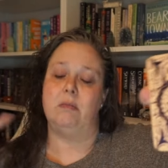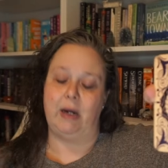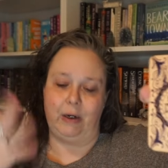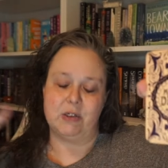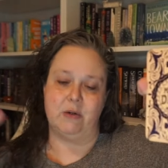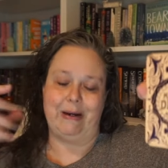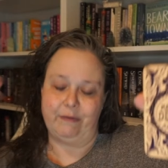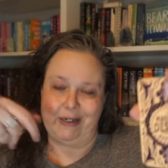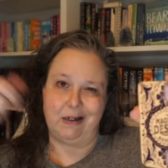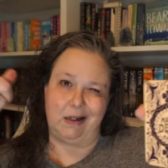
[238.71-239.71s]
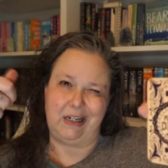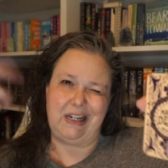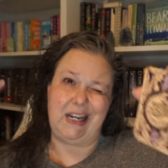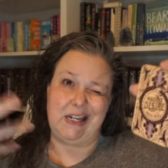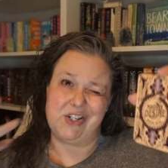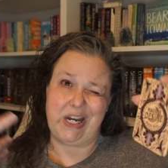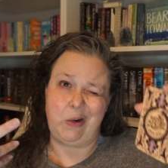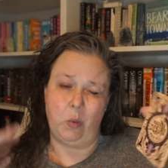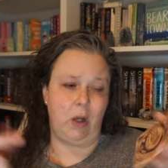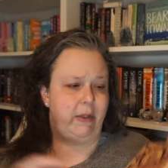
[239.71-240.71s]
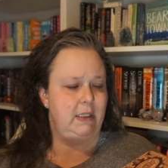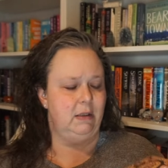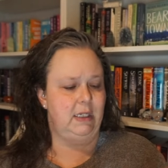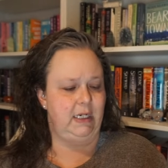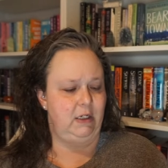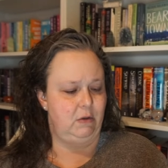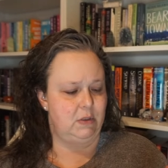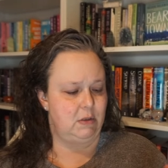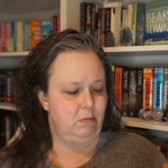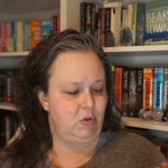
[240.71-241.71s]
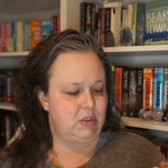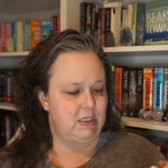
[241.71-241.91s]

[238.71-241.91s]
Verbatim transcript: I also have like a keychain wallet that I use most of